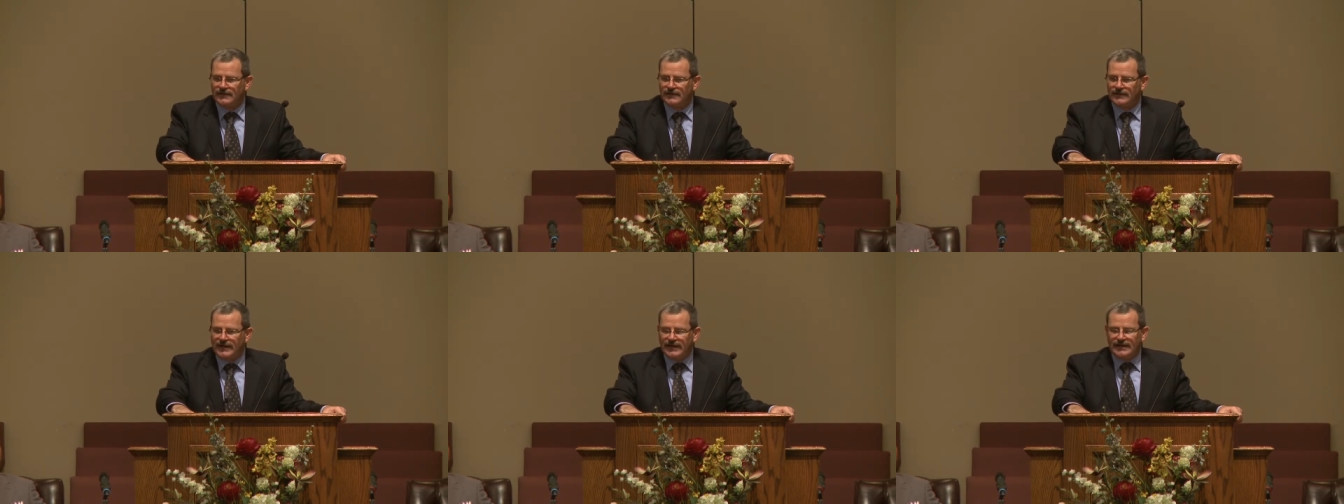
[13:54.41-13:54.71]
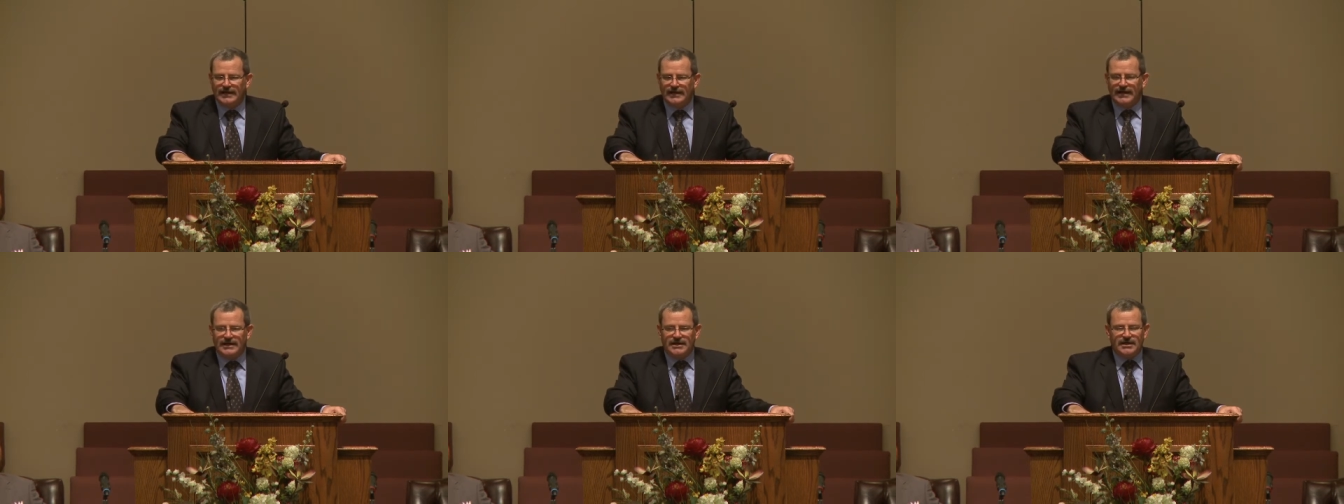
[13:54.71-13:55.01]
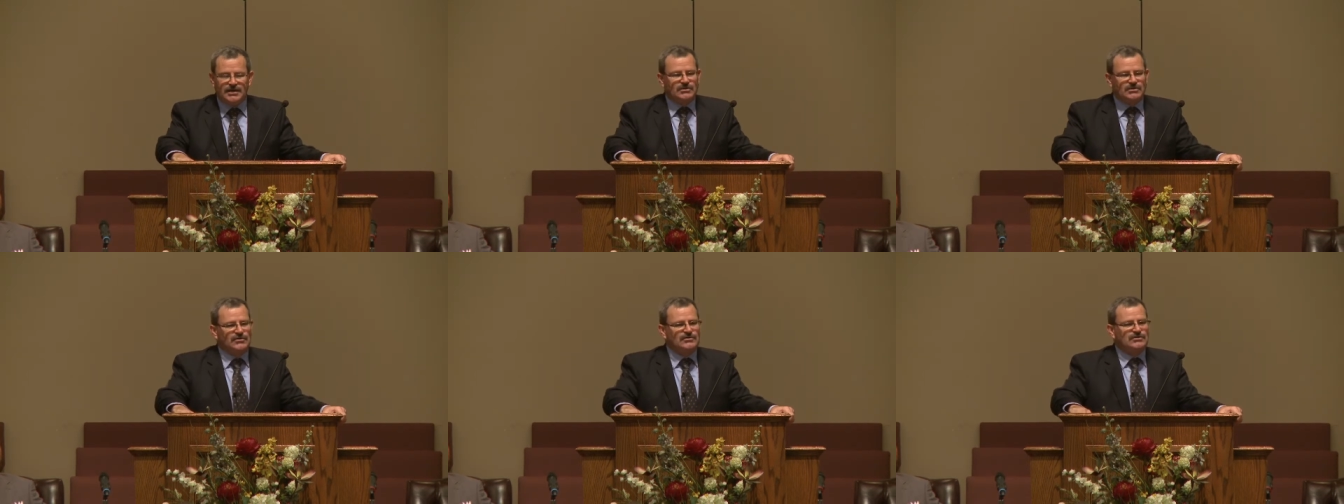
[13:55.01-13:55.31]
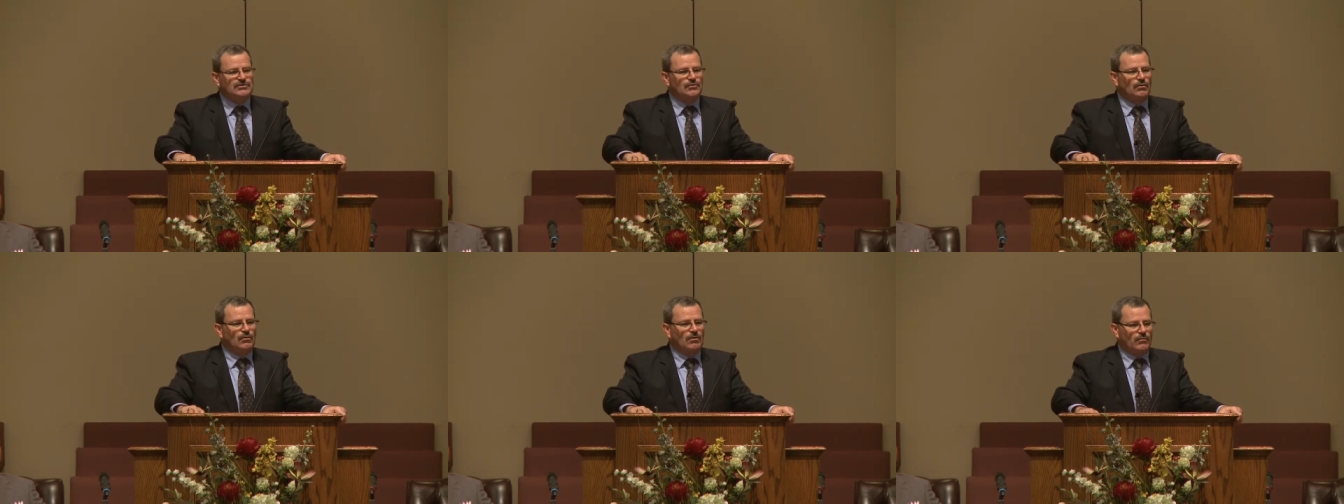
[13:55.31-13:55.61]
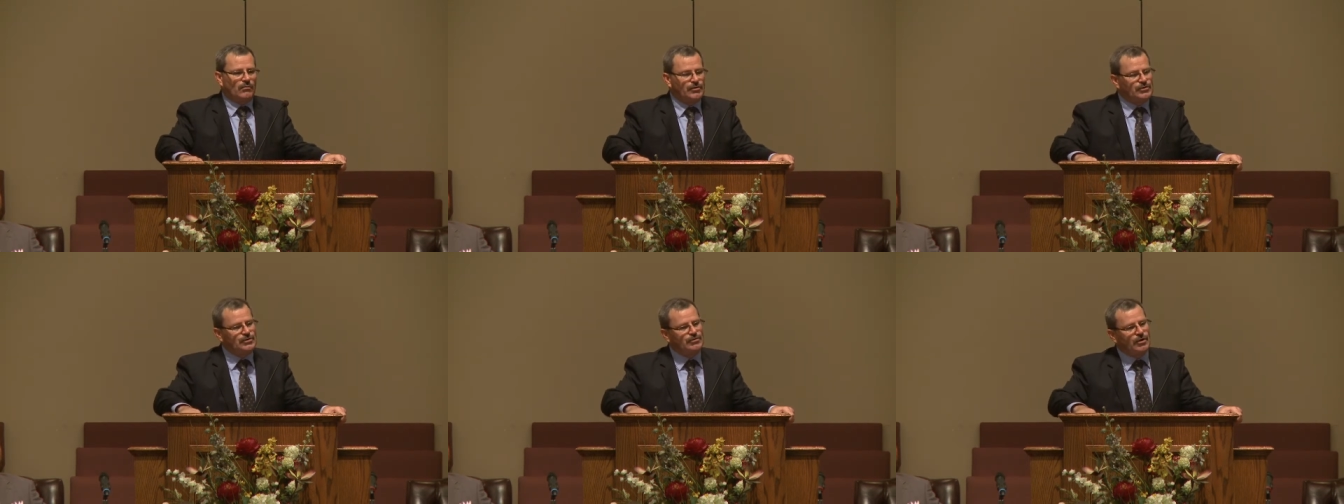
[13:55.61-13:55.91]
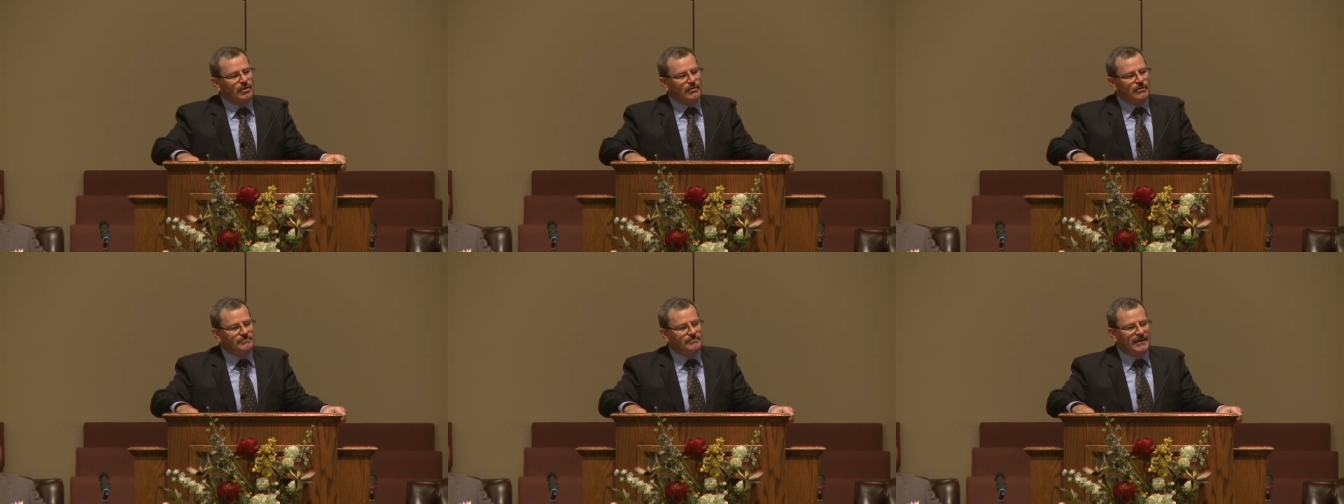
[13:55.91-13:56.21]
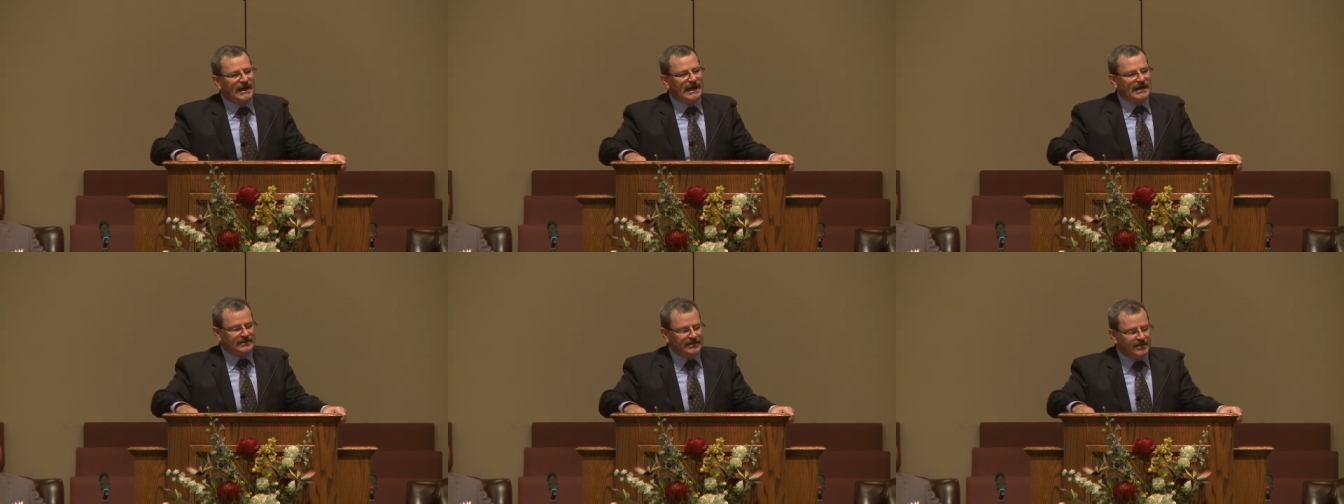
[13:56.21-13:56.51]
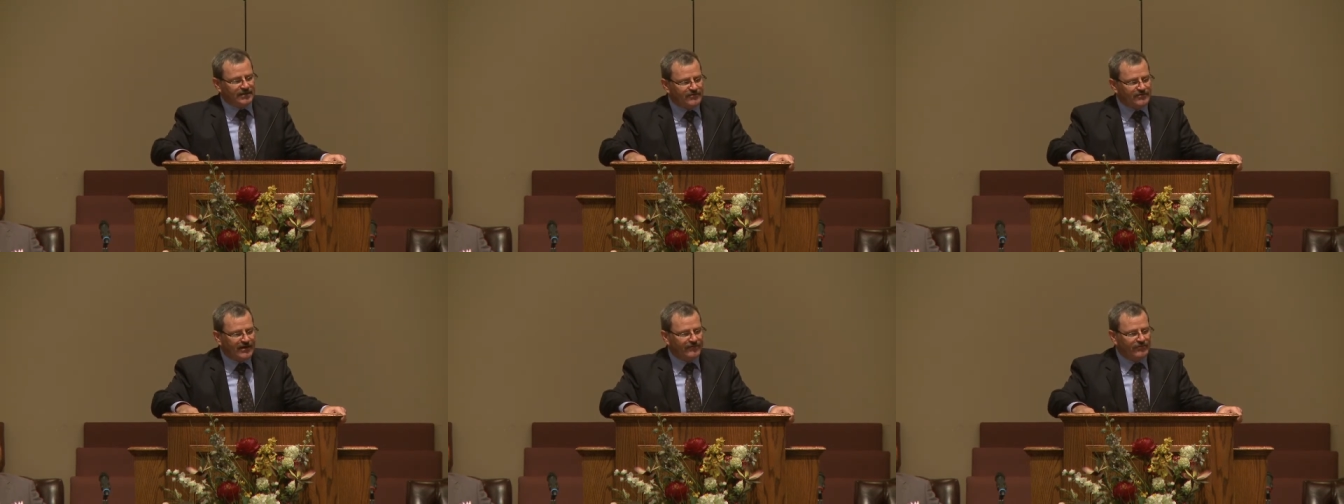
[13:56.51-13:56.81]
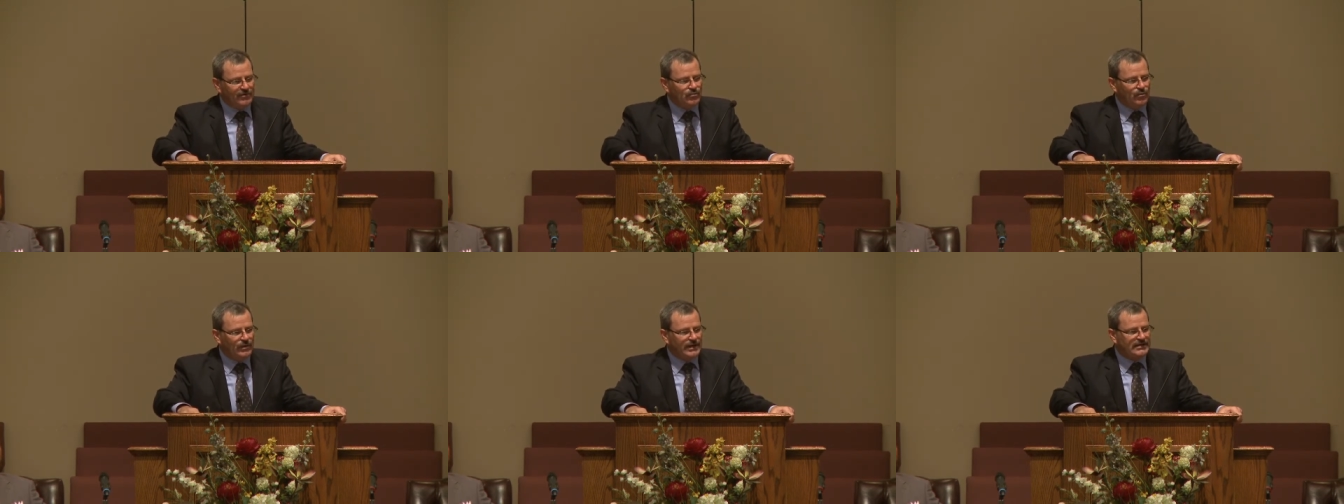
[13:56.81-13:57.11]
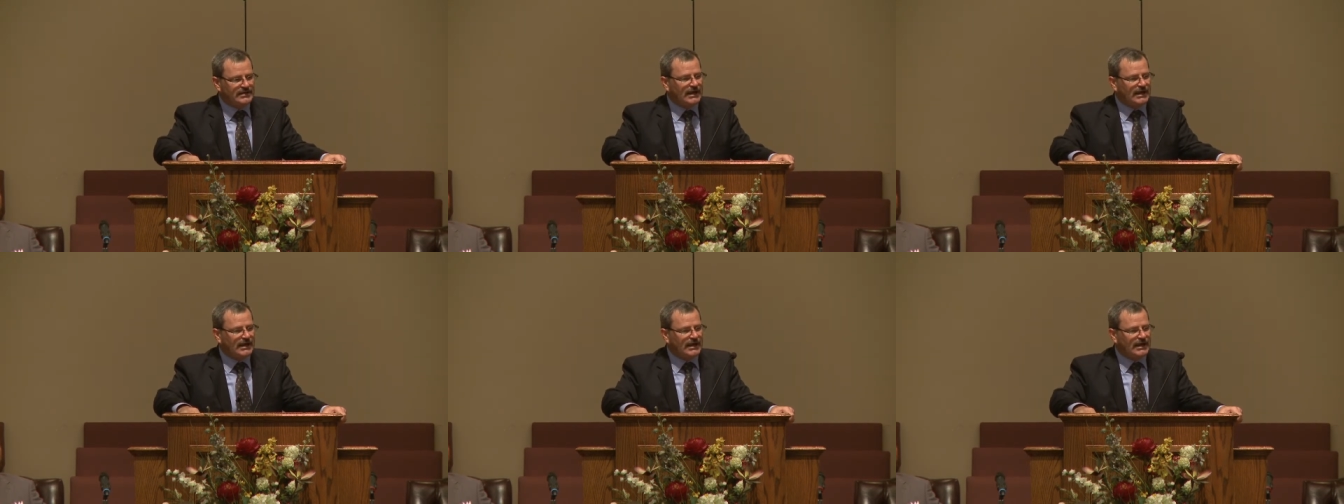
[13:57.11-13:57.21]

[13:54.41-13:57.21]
that lady at the store where you go and buy things every week,